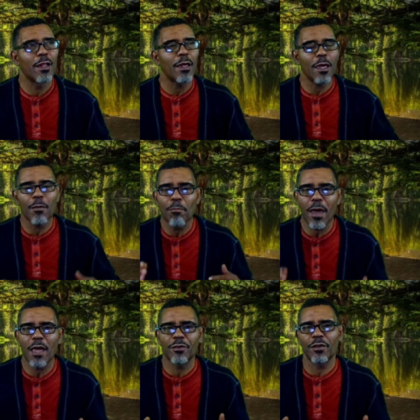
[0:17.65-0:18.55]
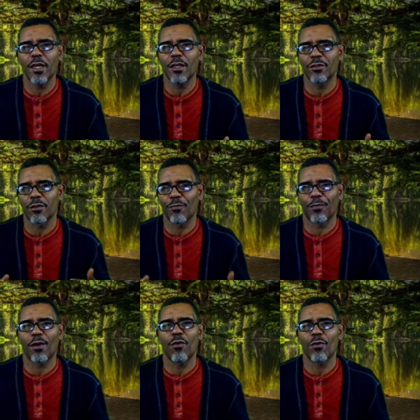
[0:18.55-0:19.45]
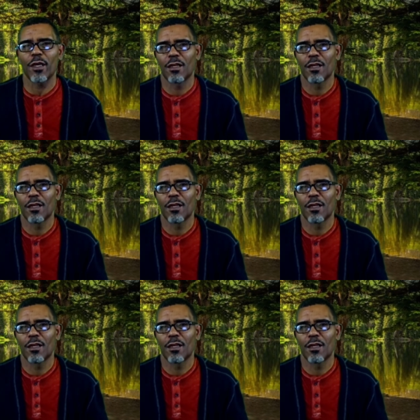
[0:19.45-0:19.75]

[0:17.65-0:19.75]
imagination flowing.